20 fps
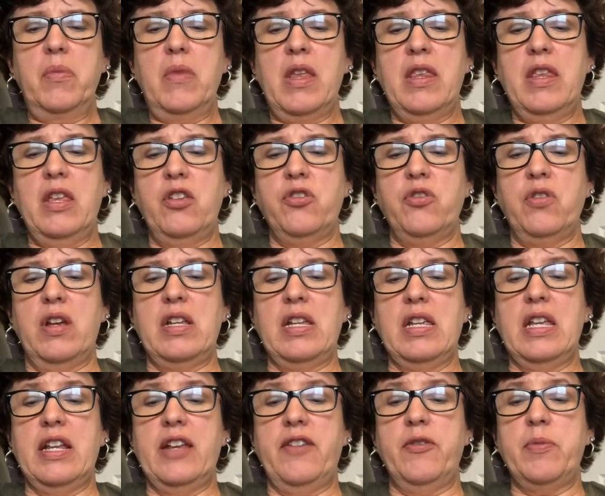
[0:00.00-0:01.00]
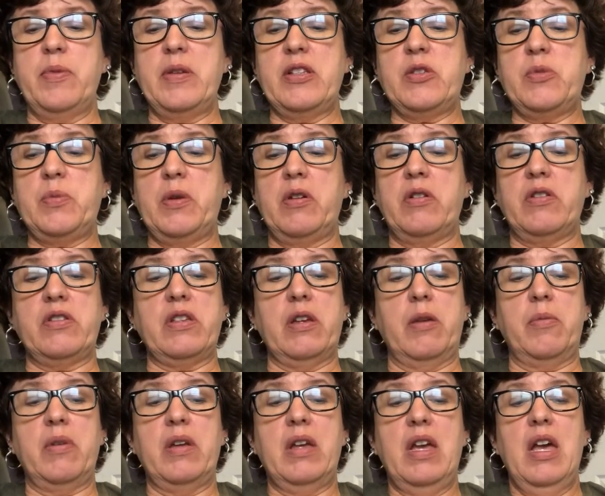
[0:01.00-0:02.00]
They tried to get everybody's spirits
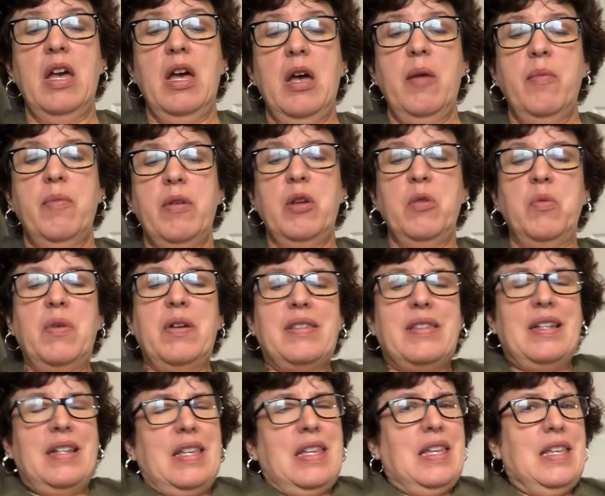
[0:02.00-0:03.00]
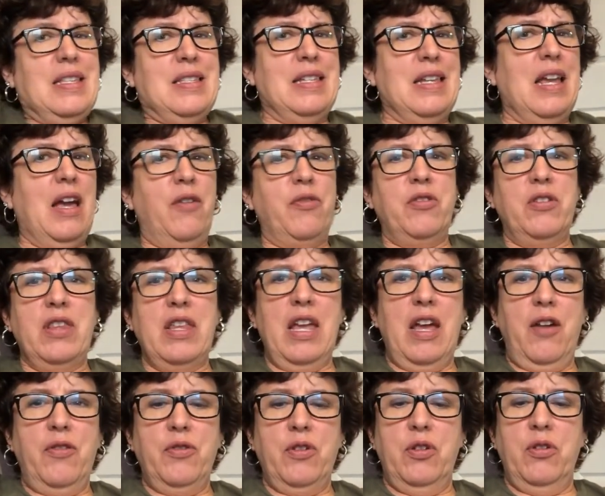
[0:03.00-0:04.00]
up, but it wasn't easy after the
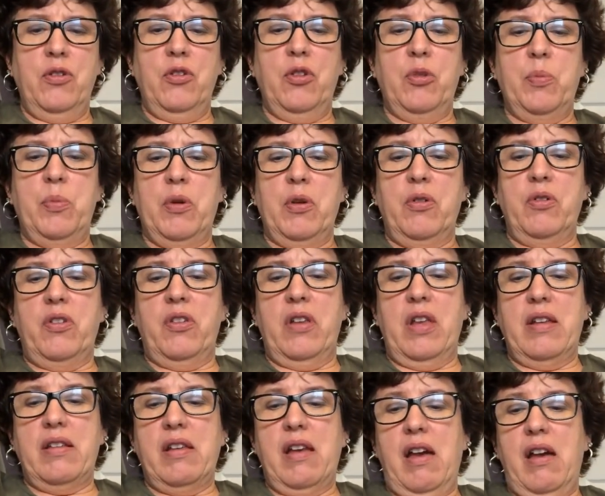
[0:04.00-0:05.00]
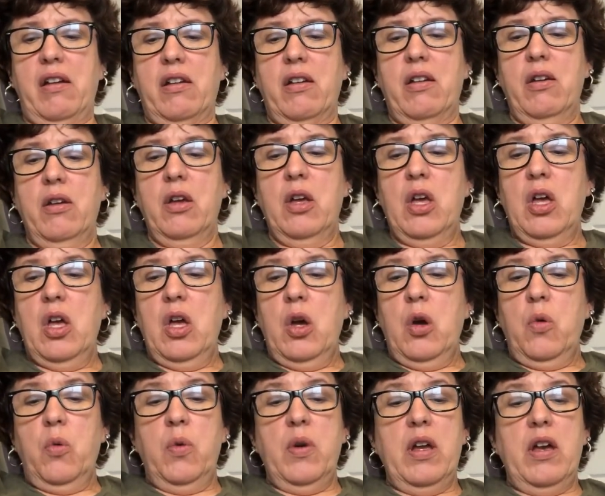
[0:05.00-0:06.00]
afternoon's bird attack.
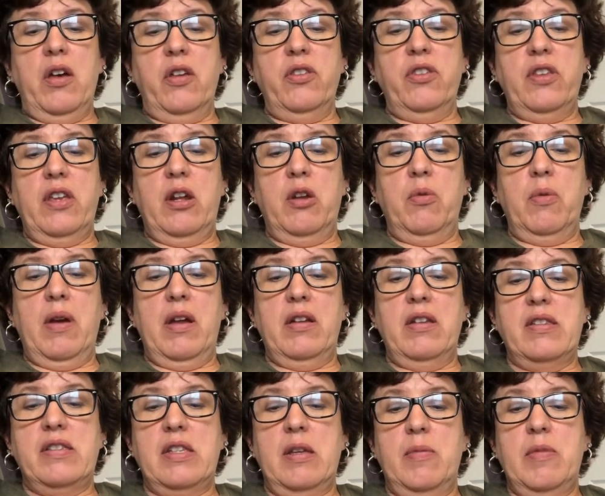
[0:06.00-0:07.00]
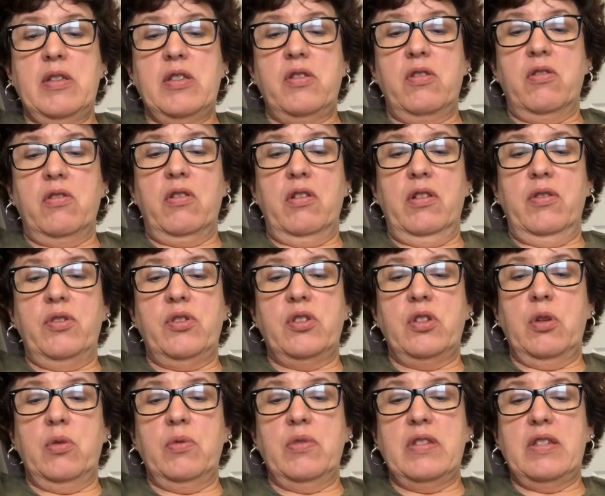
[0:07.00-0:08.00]
We all sat around a semicircle of
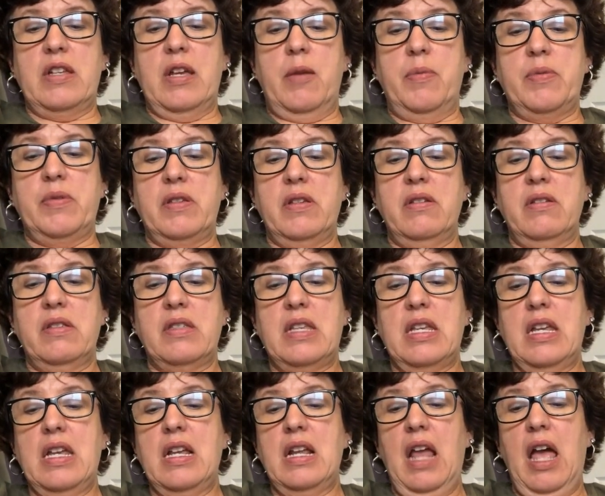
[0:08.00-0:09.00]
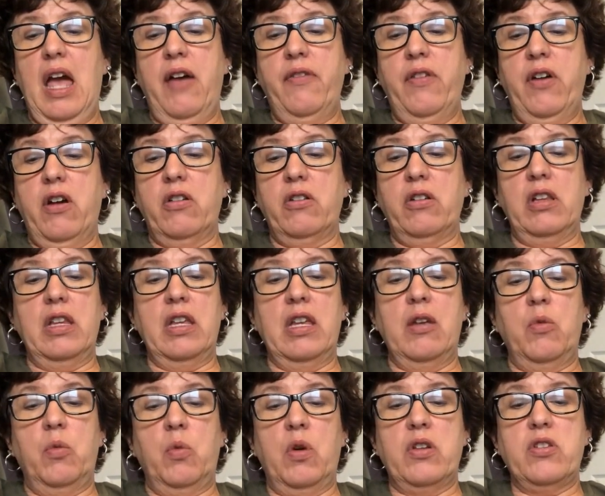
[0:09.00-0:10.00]
stone steps, singing half-heartedly
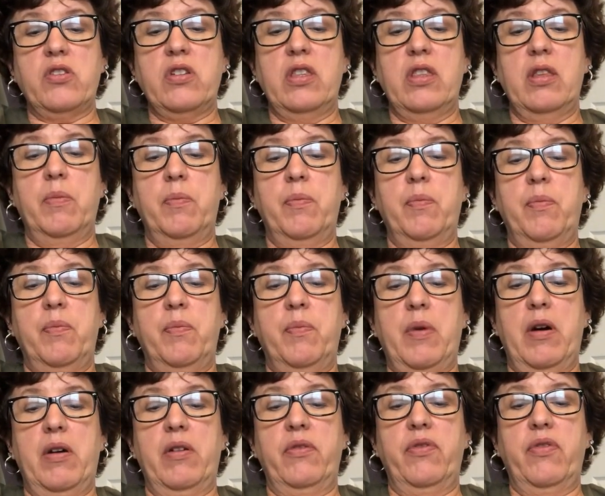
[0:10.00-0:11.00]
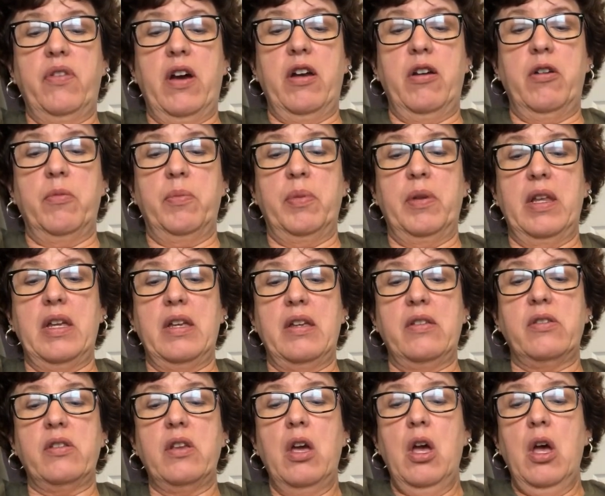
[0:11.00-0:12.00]
and watching the bonfire blaze